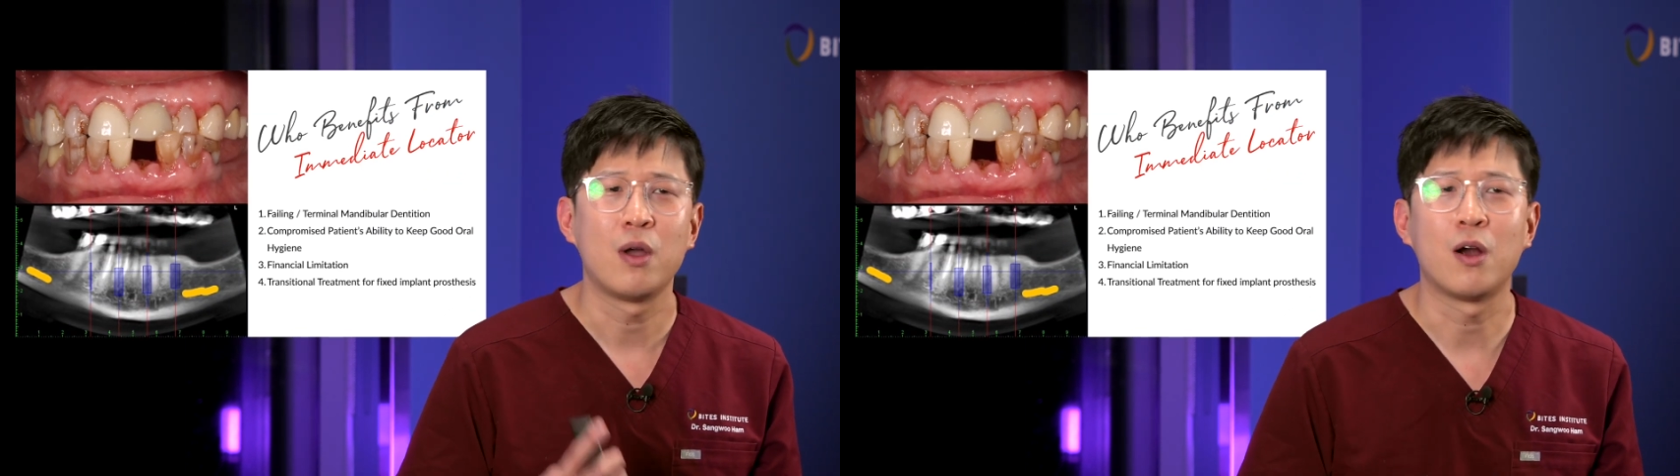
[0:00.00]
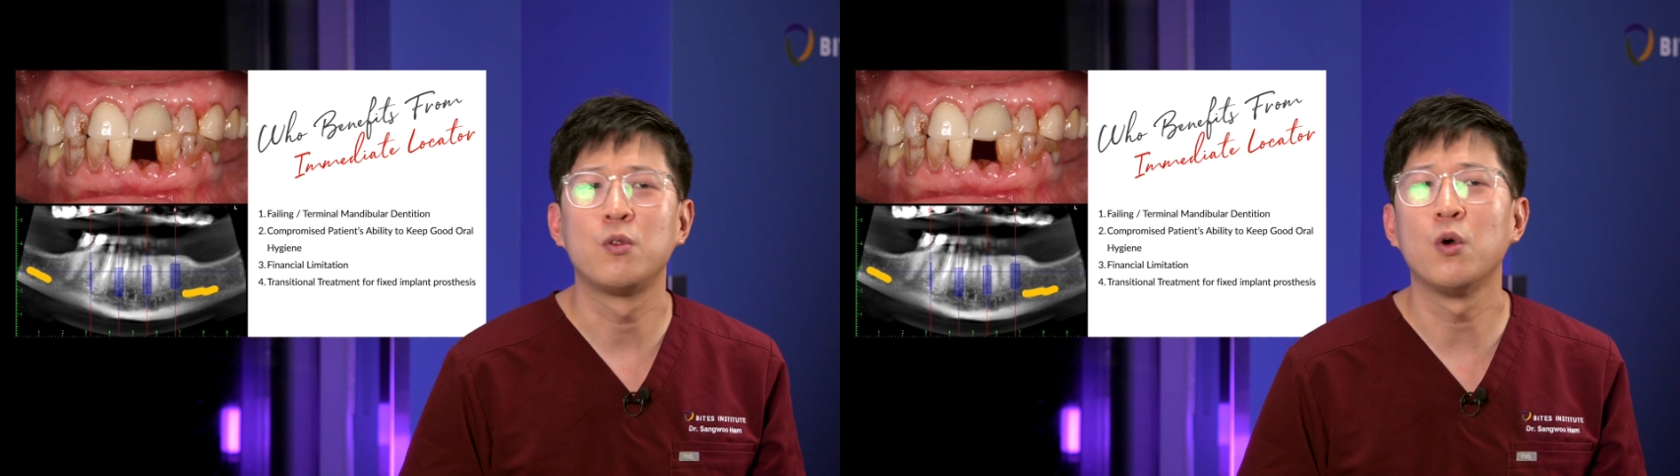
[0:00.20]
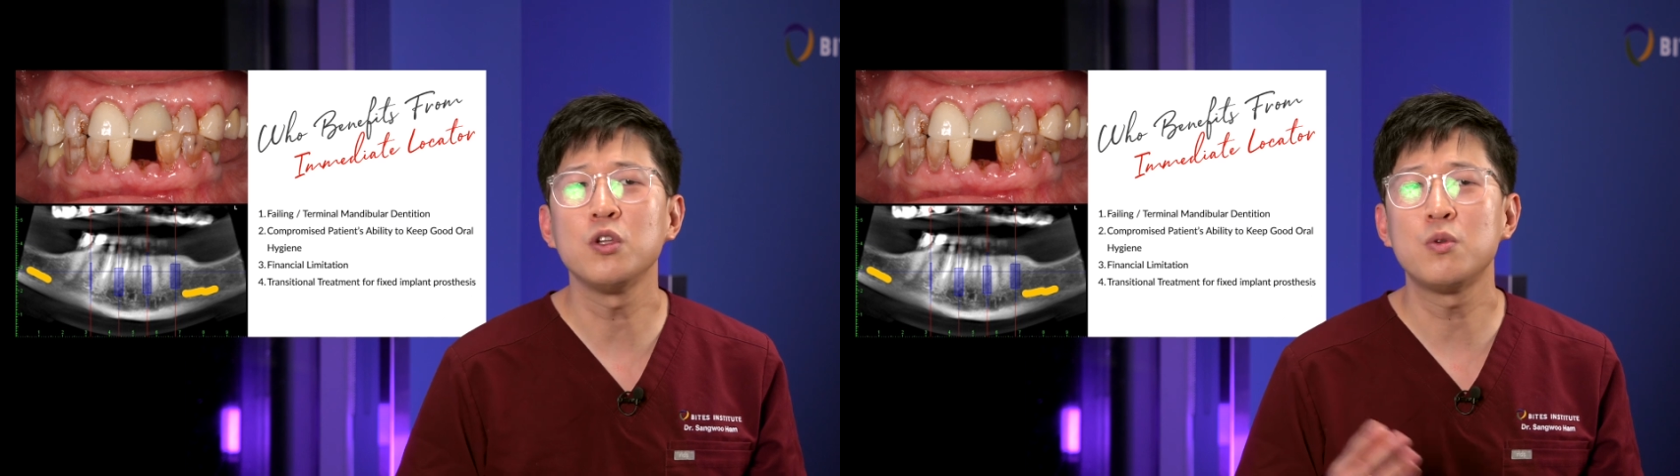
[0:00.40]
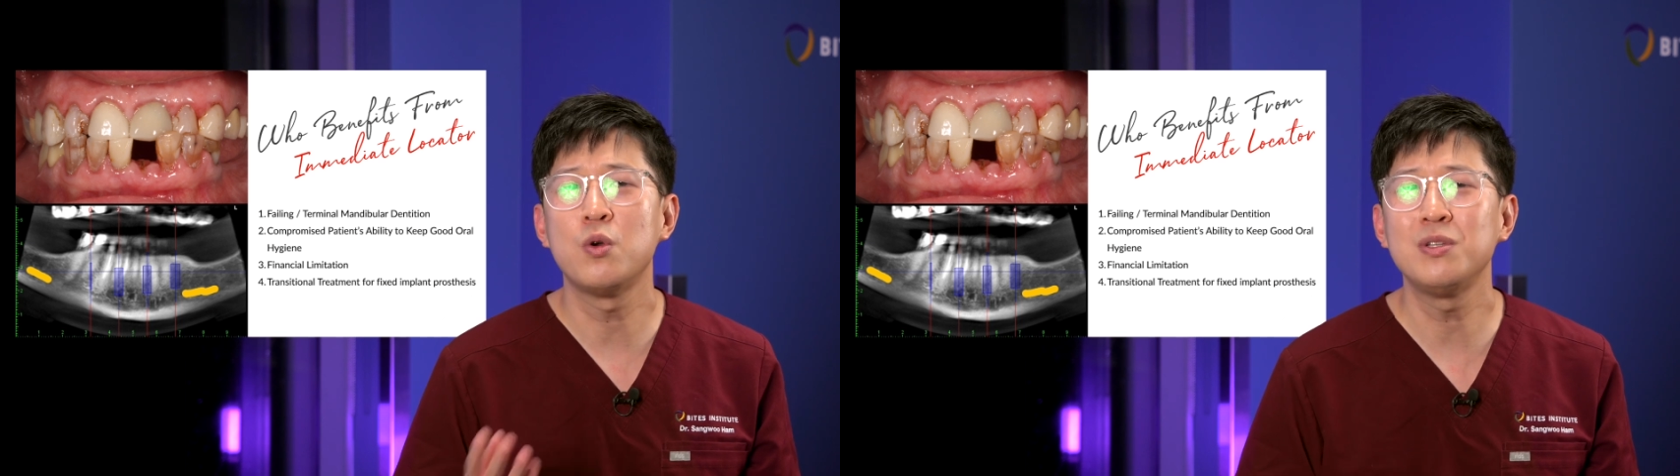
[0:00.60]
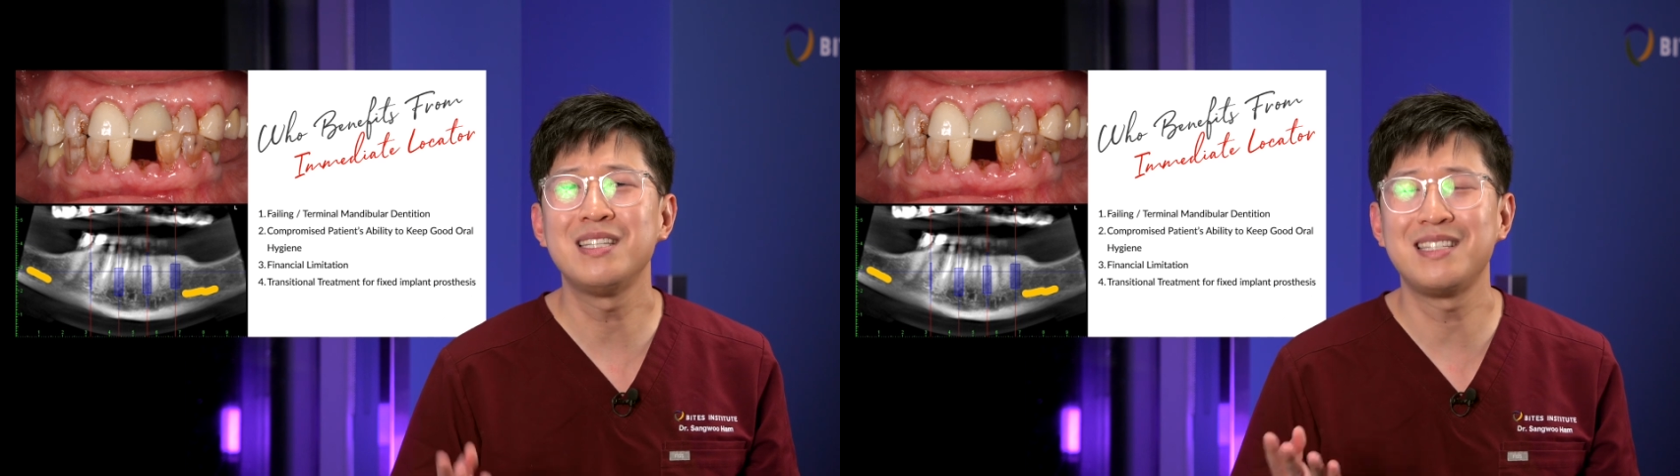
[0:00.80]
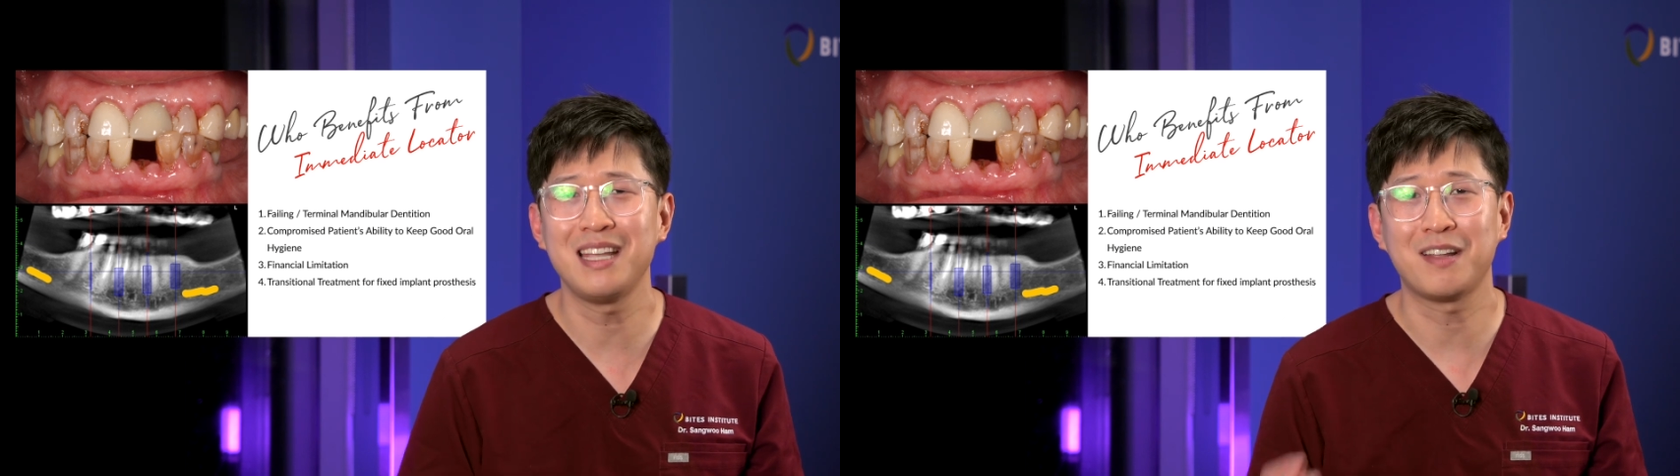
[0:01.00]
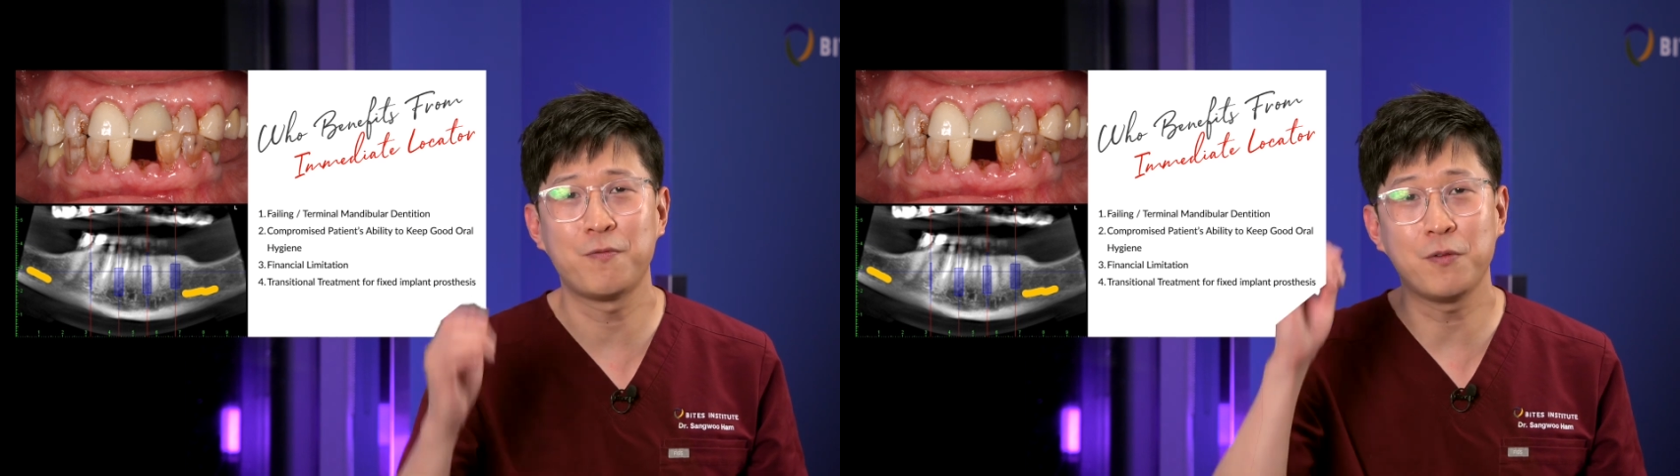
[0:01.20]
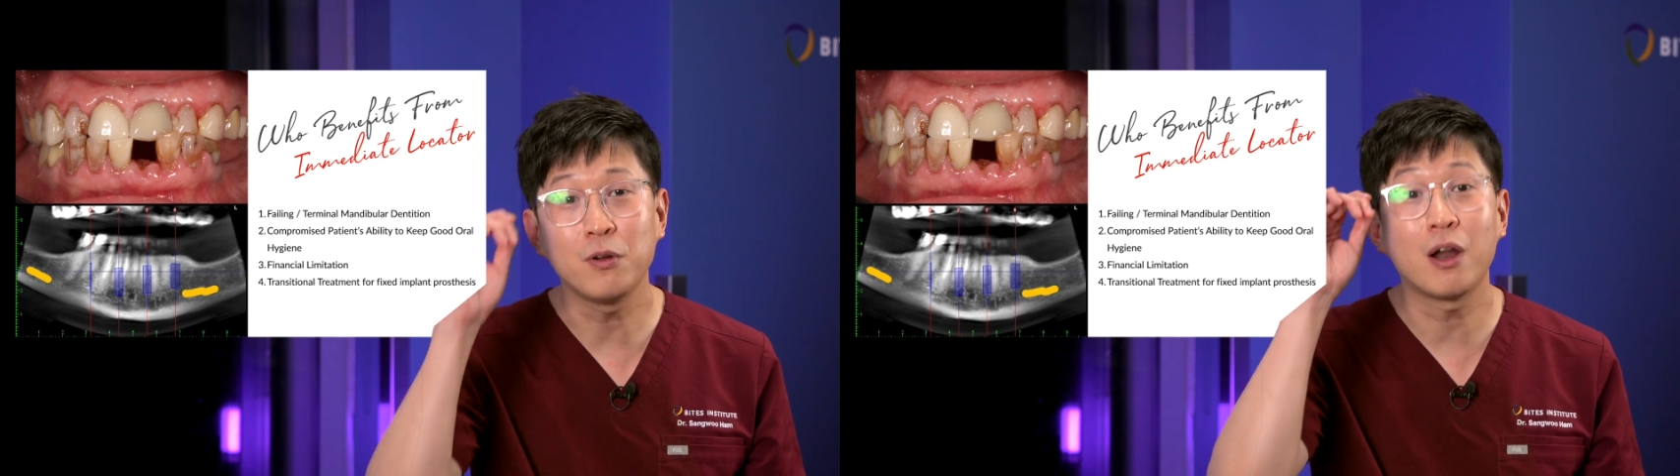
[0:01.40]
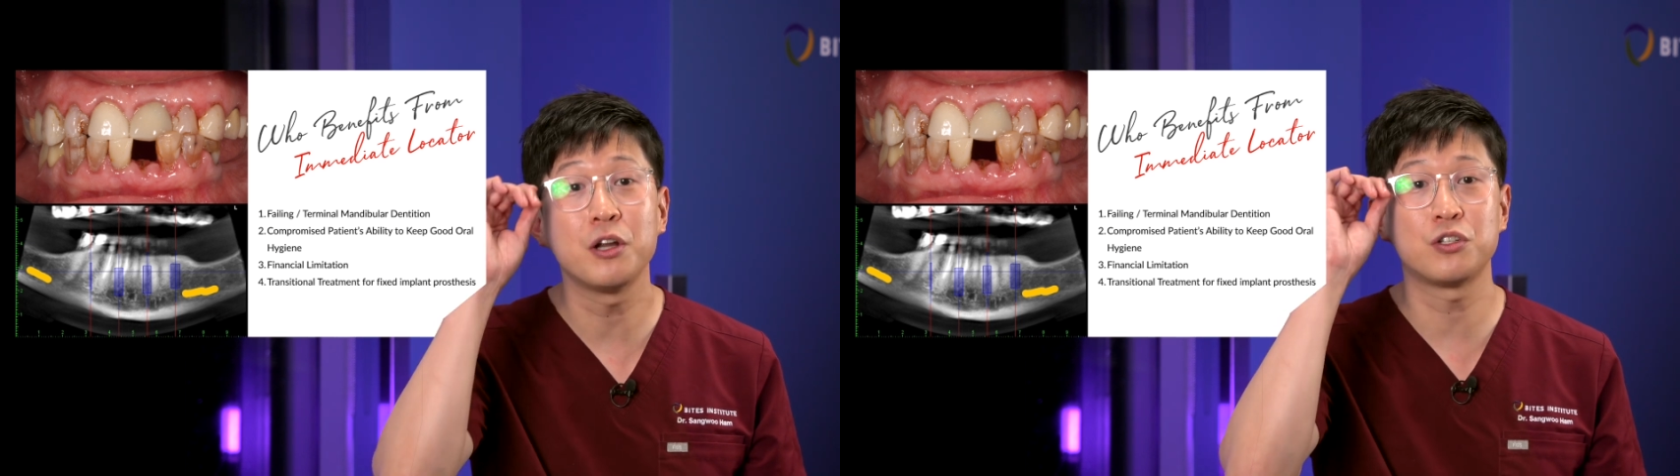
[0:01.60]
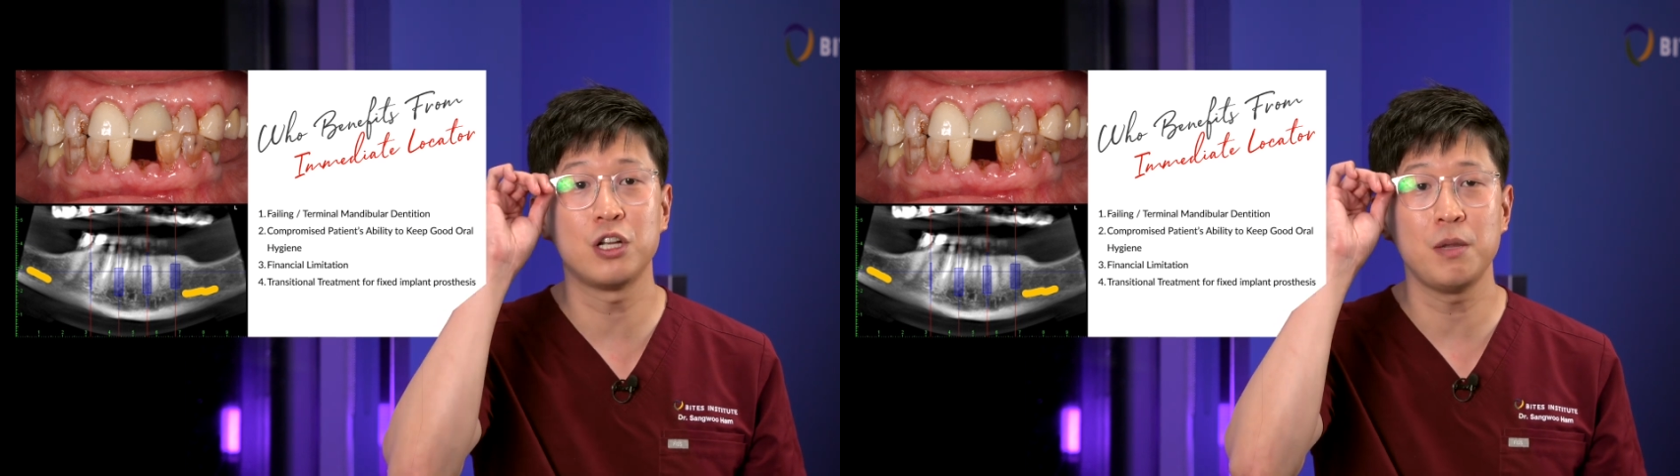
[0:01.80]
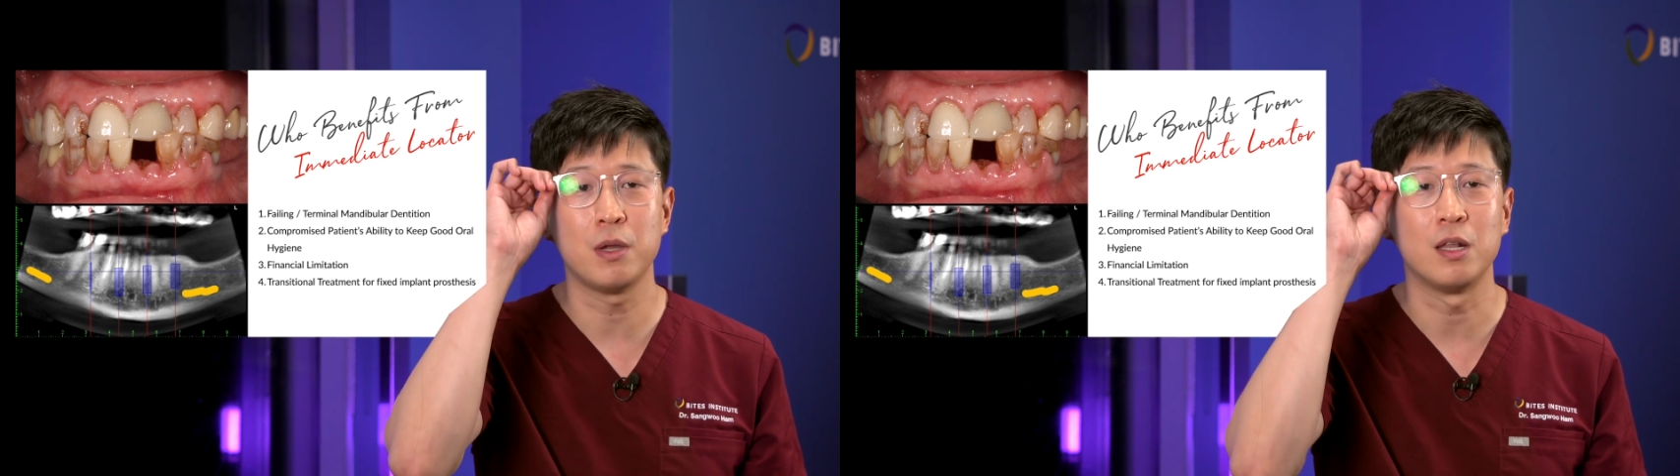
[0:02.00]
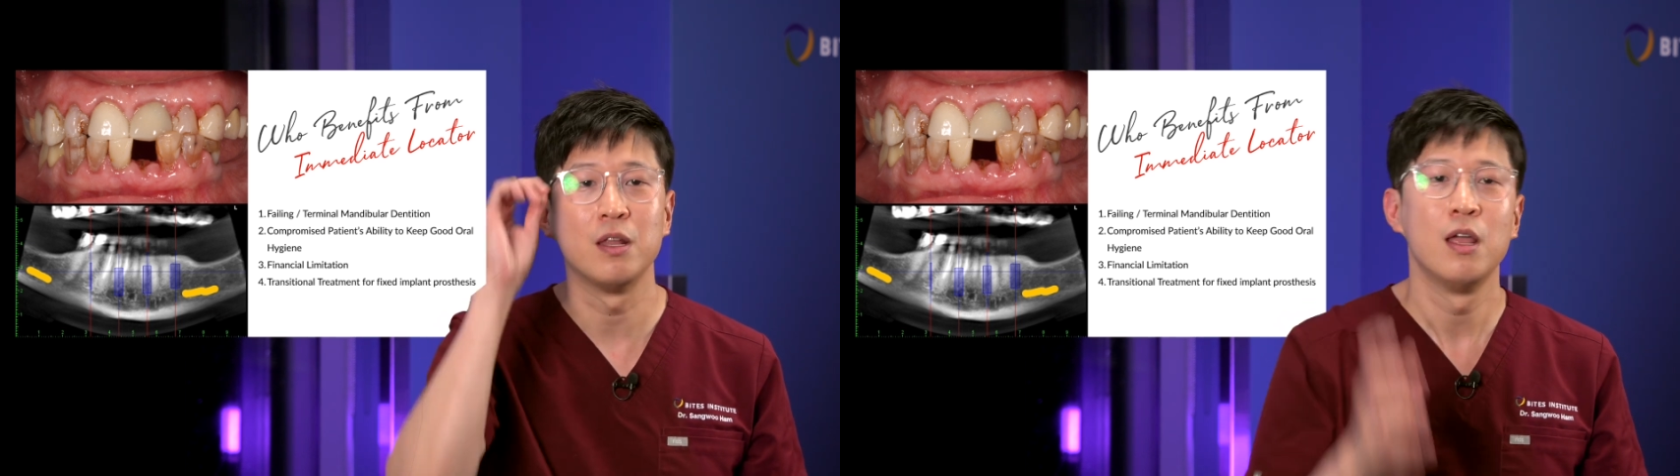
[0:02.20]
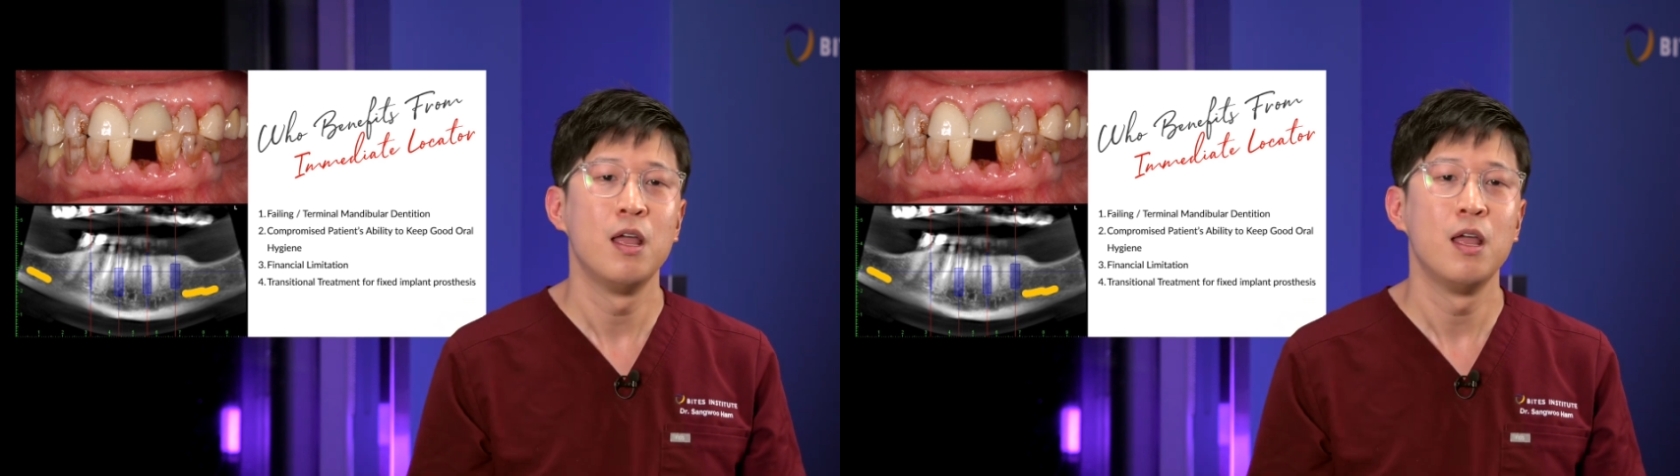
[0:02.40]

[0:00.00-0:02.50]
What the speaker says: are those who seek full arch treatment